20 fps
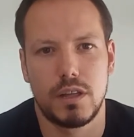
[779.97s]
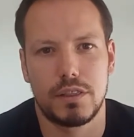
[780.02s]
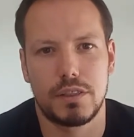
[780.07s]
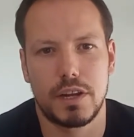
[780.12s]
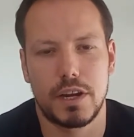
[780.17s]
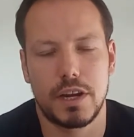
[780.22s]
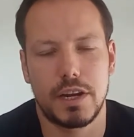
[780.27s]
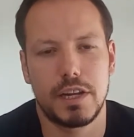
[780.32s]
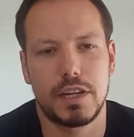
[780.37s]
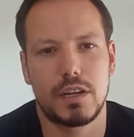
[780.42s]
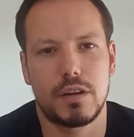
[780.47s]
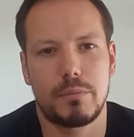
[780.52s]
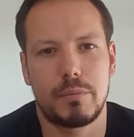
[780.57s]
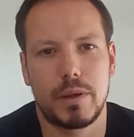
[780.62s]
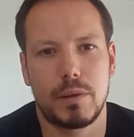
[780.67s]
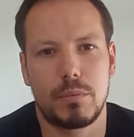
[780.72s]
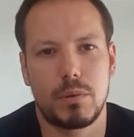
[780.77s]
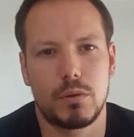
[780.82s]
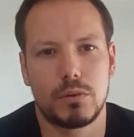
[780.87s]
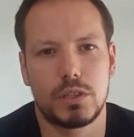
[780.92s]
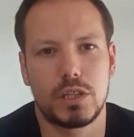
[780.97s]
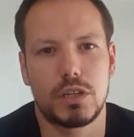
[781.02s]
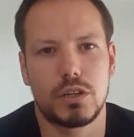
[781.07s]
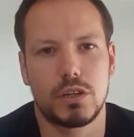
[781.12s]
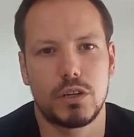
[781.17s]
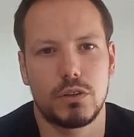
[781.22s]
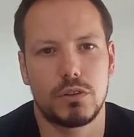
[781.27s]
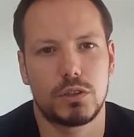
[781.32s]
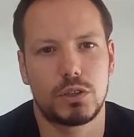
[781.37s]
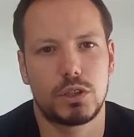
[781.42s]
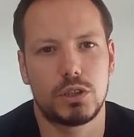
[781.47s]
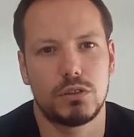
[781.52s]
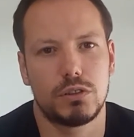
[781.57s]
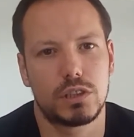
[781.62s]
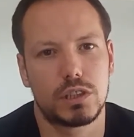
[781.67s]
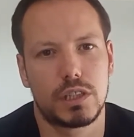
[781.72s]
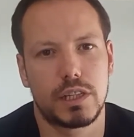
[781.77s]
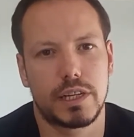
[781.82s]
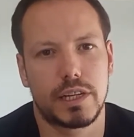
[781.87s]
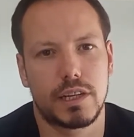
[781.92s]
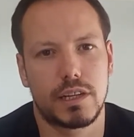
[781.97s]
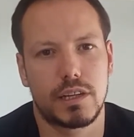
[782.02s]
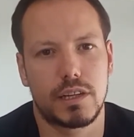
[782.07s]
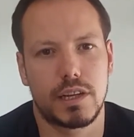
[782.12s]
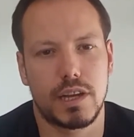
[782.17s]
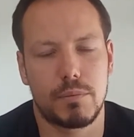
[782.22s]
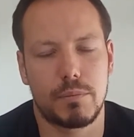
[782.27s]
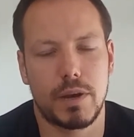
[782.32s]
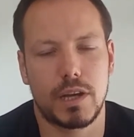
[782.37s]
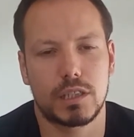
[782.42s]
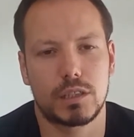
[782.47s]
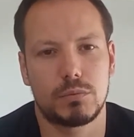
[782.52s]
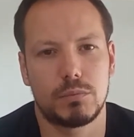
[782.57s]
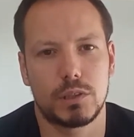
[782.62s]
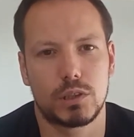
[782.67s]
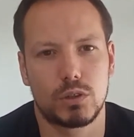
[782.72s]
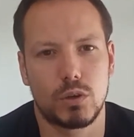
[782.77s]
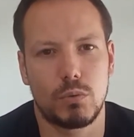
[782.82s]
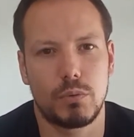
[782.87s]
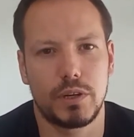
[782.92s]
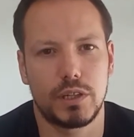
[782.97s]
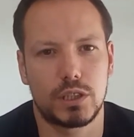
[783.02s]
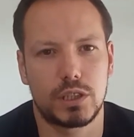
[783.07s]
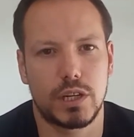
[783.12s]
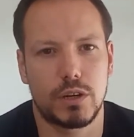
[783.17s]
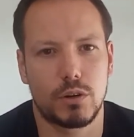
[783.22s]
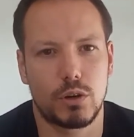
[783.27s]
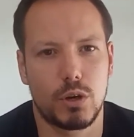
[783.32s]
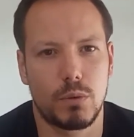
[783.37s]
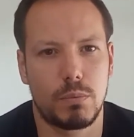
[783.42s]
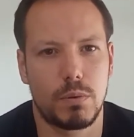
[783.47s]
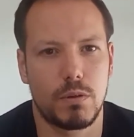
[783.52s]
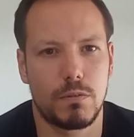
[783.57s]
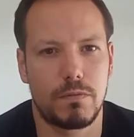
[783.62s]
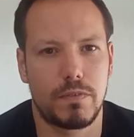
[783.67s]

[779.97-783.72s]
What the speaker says: then I needed people who didn't know the tunes to then get back to me. So I reached out on a couple of